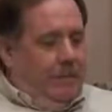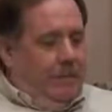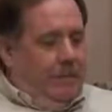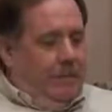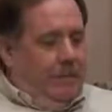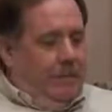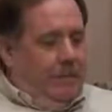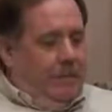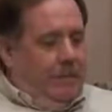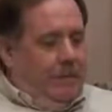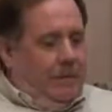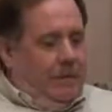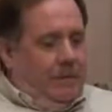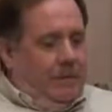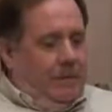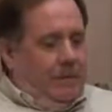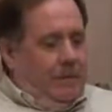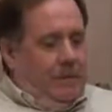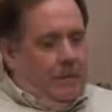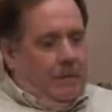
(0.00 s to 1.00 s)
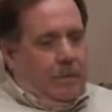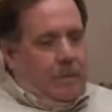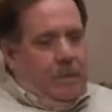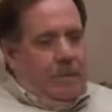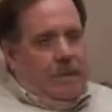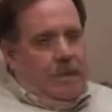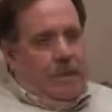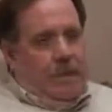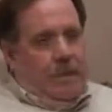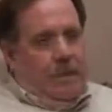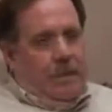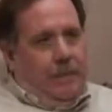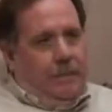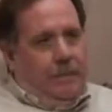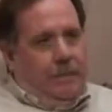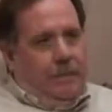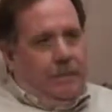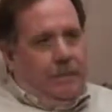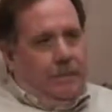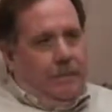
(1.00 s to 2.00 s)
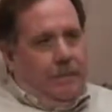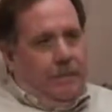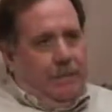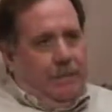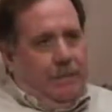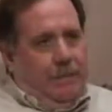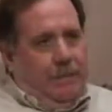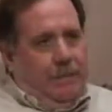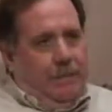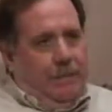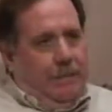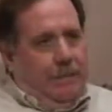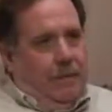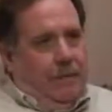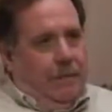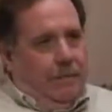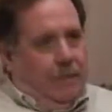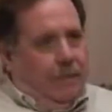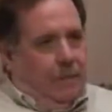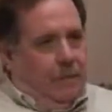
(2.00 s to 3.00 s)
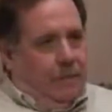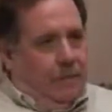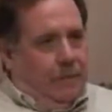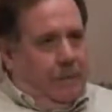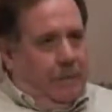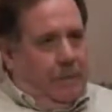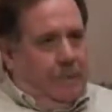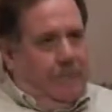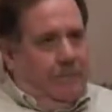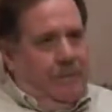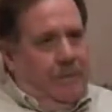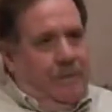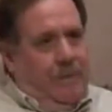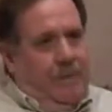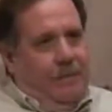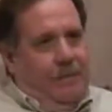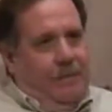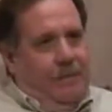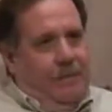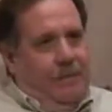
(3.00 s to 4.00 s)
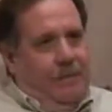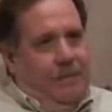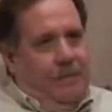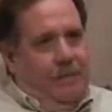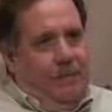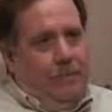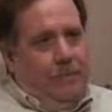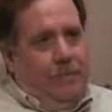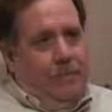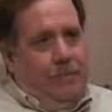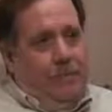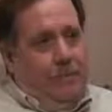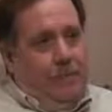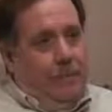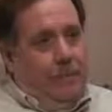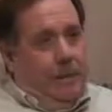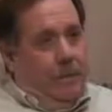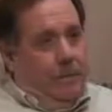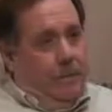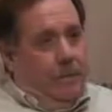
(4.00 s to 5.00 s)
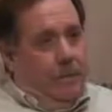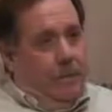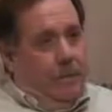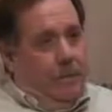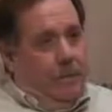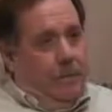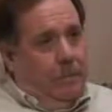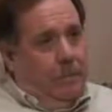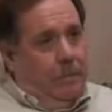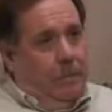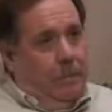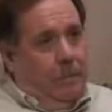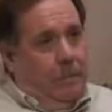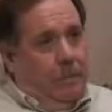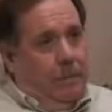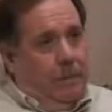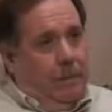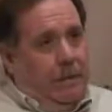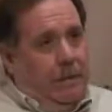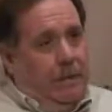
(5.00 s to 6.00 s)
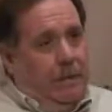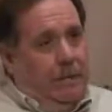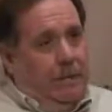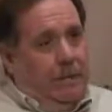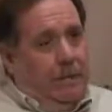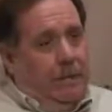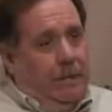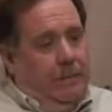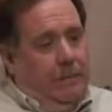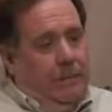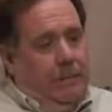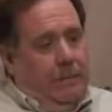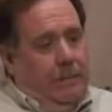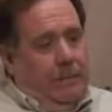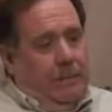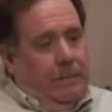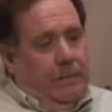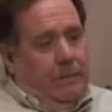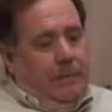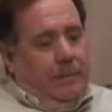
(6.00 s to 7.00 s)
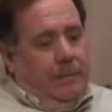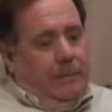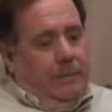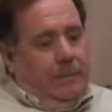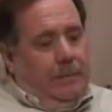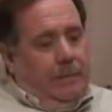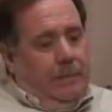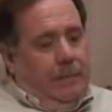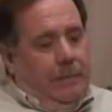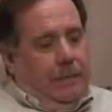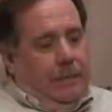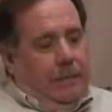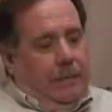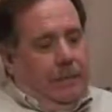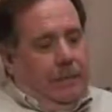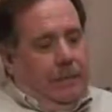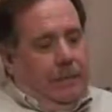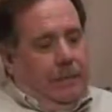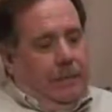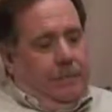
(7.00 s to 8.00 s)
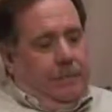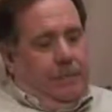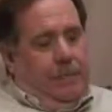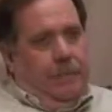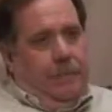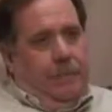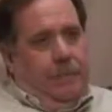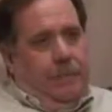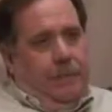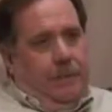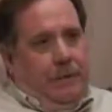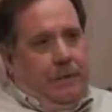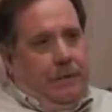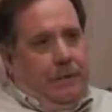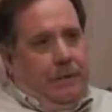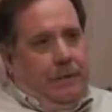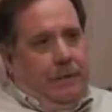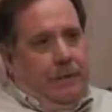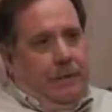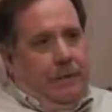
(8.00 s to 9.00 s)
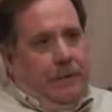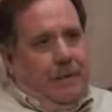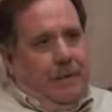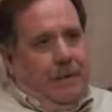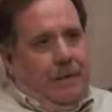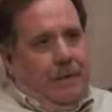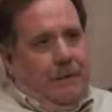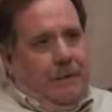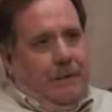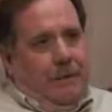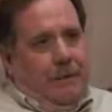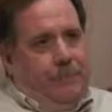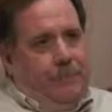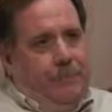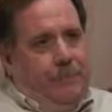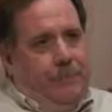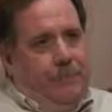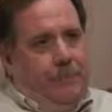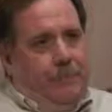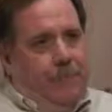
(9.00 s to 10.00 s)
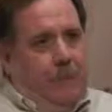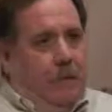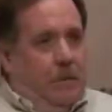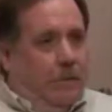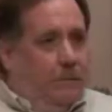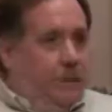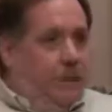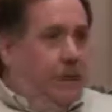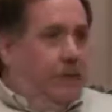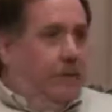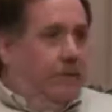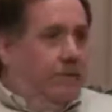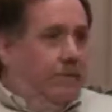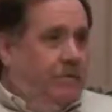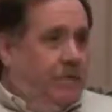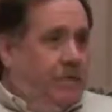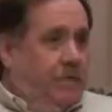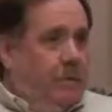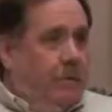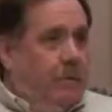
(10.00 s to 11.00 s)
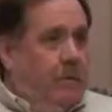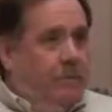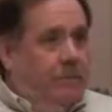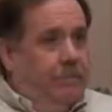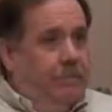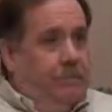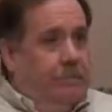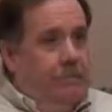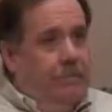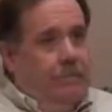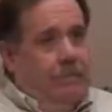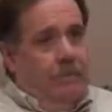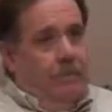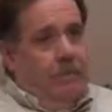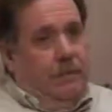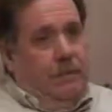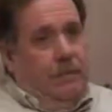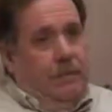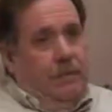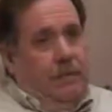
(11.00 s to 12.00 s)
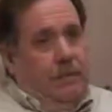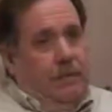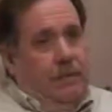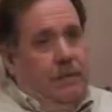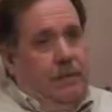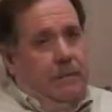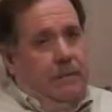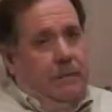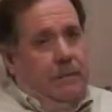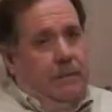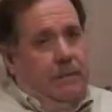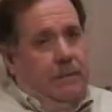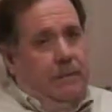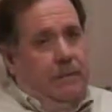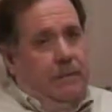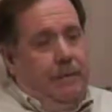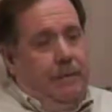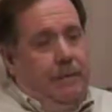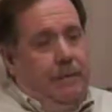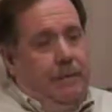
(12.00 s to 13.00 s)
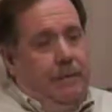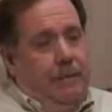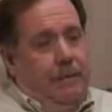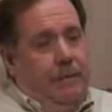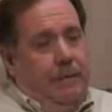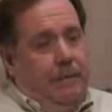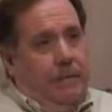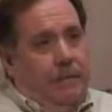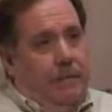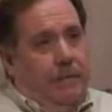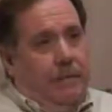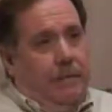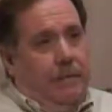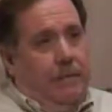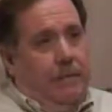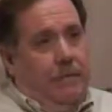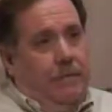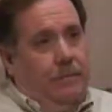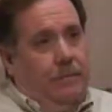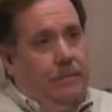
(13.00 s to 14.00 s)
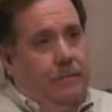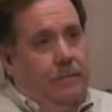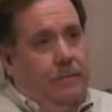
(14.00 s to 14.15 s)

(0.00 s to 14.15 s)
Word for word: that you know we don't want to sign up as uh, sign off airplanes that uh, um, should be, but people were literally getting uh, disciplined for not agreeing to sign off uh, aircraft that, that they felt wasn't